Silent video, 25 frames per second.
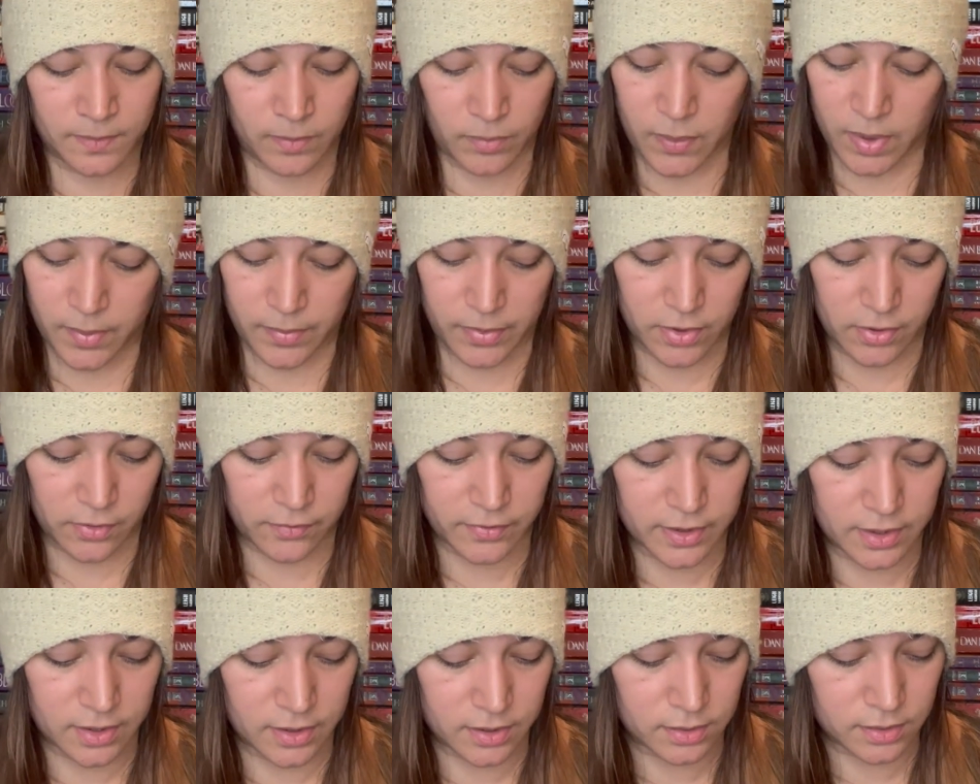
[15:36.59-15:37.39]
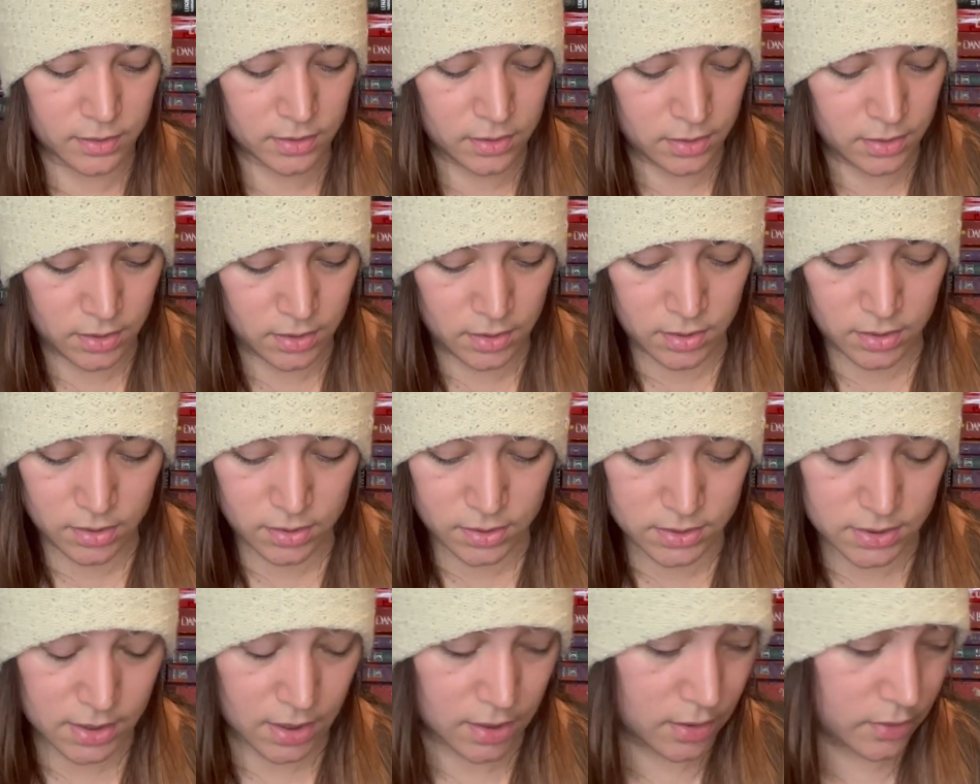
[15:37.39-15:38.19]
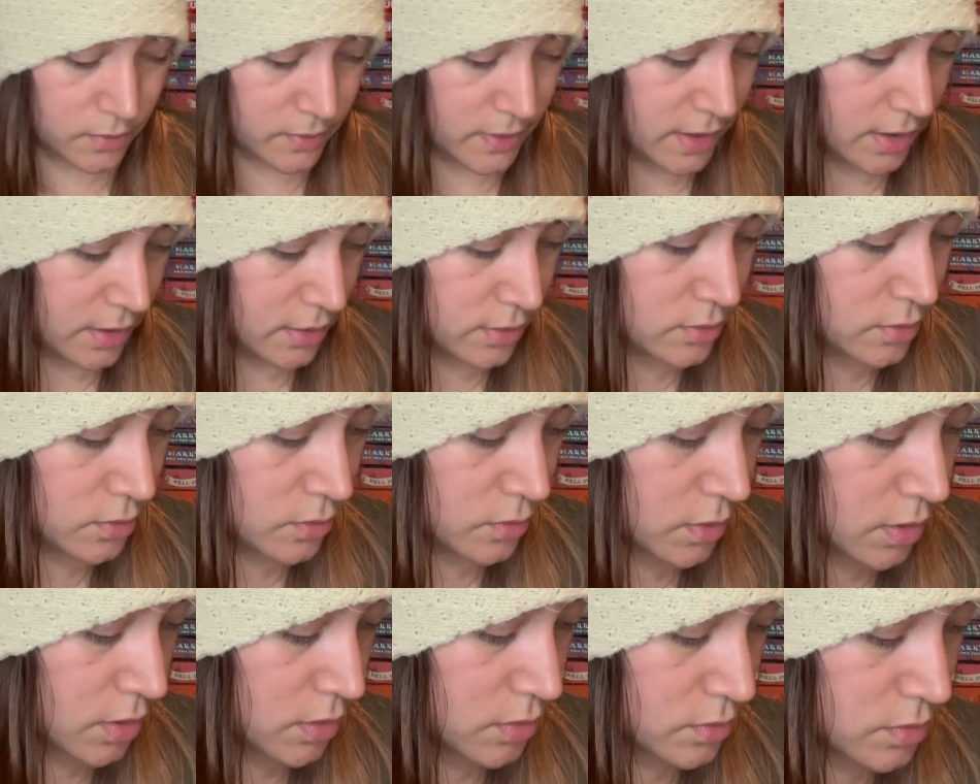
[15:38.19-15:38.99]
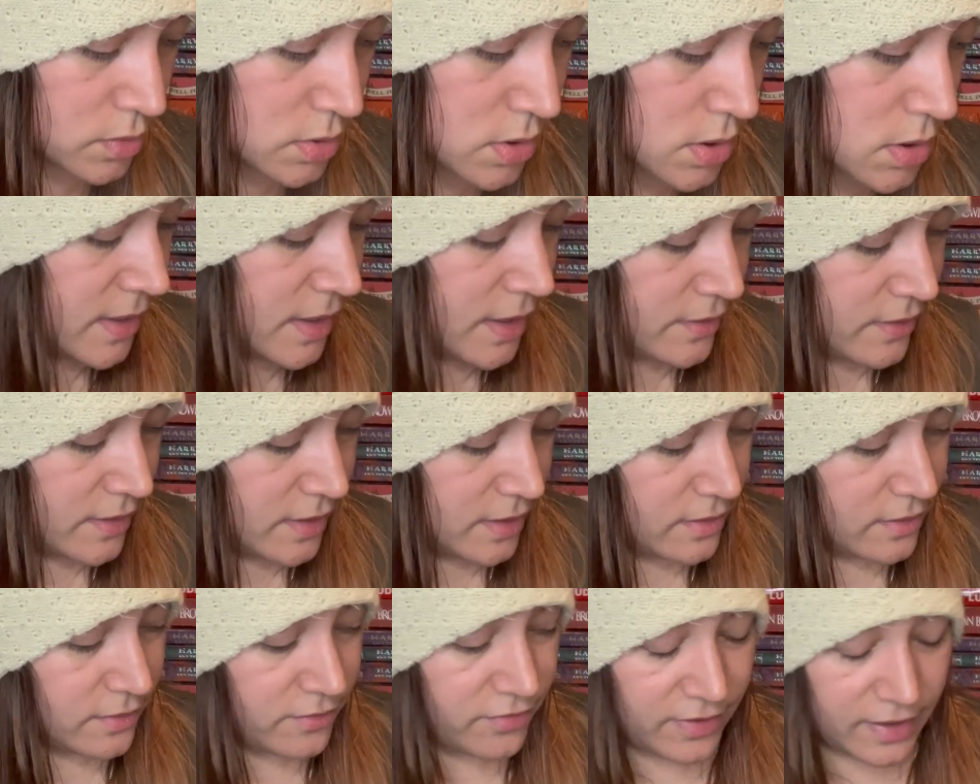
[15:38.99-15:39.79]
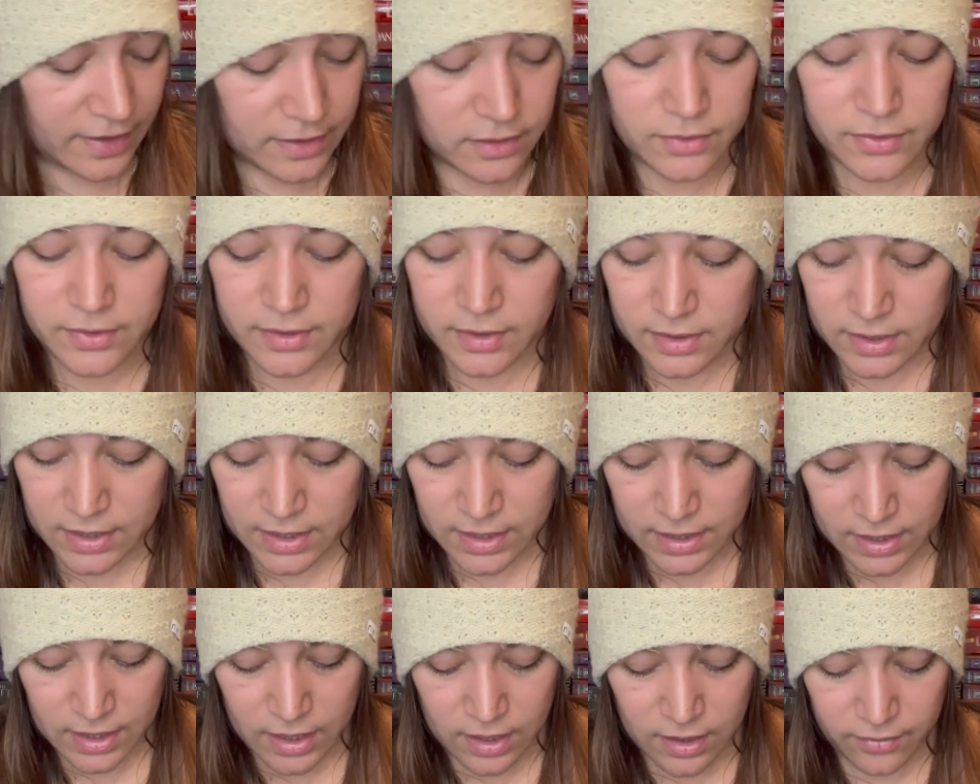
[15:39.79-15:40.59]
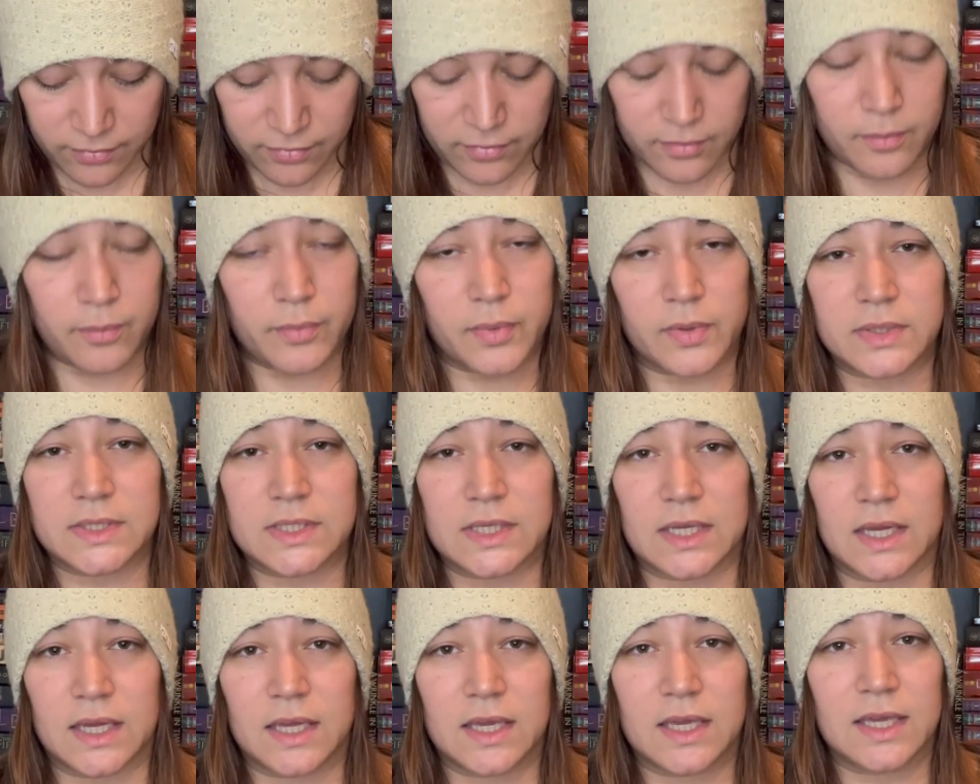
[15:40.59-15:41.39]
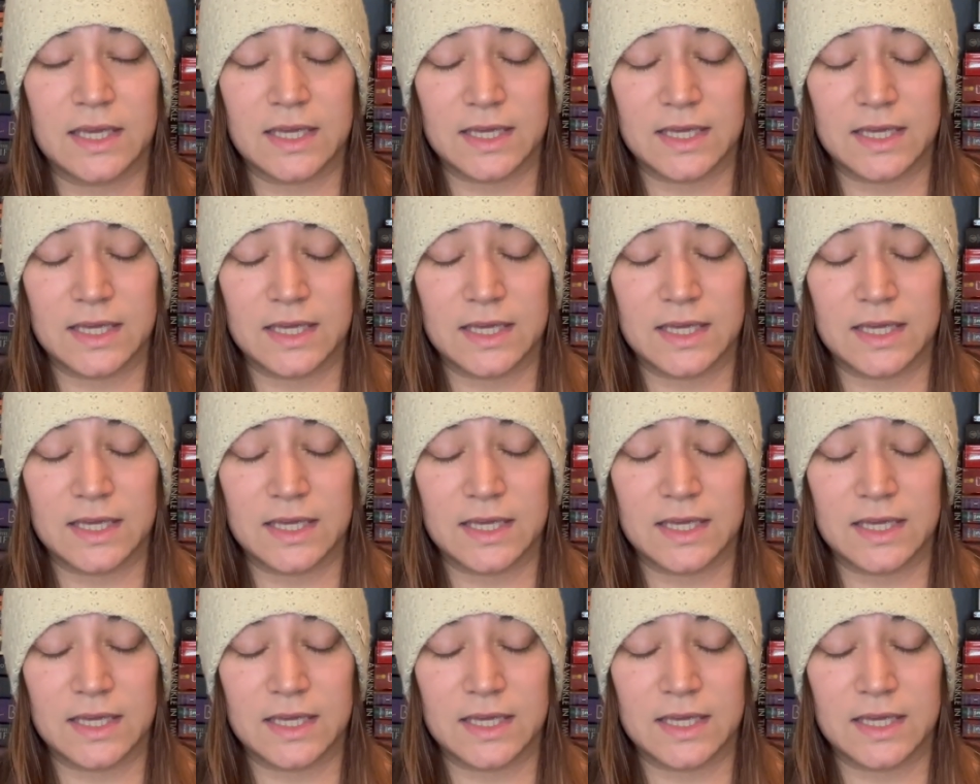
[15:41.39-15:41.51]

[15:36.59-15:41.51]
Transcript: Maybe I'll read it this Halloween, who knows. And then the final thing that I got from Books Inc.